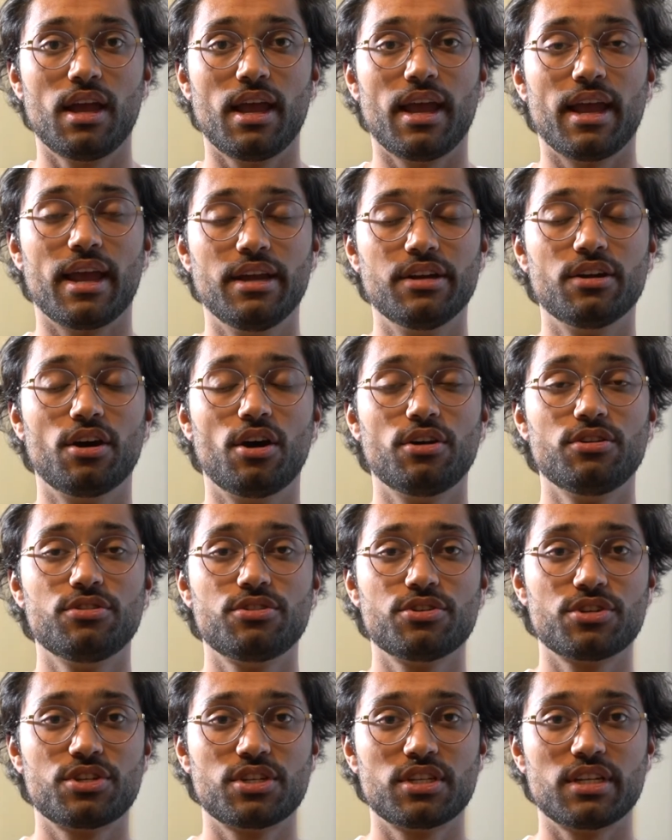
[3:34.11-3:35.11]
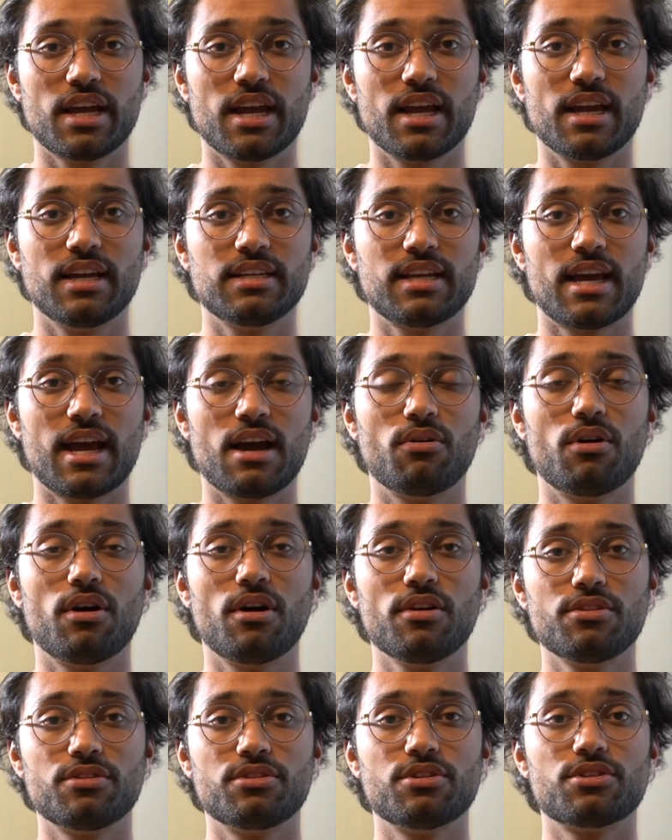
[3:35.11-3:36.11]
and understand how
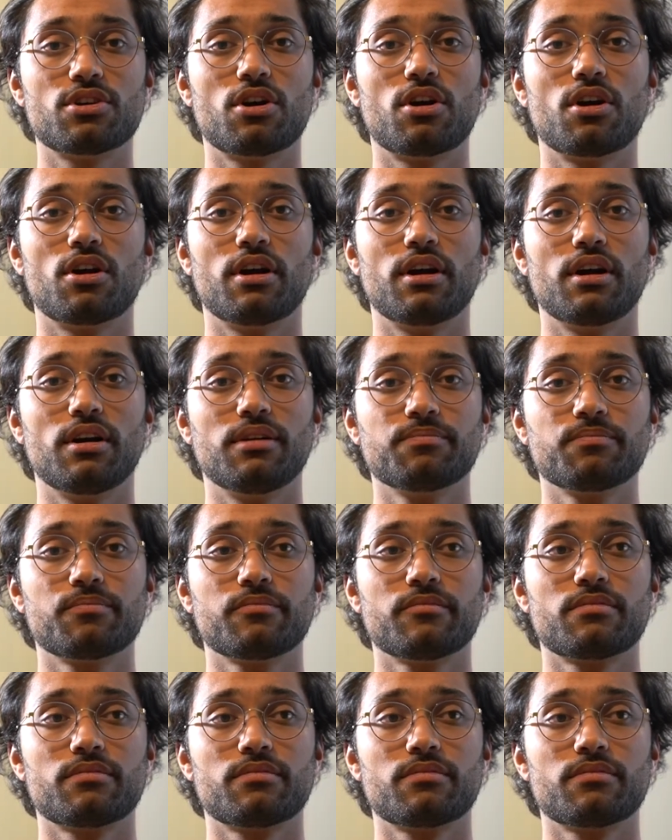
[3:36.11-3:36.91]
others are,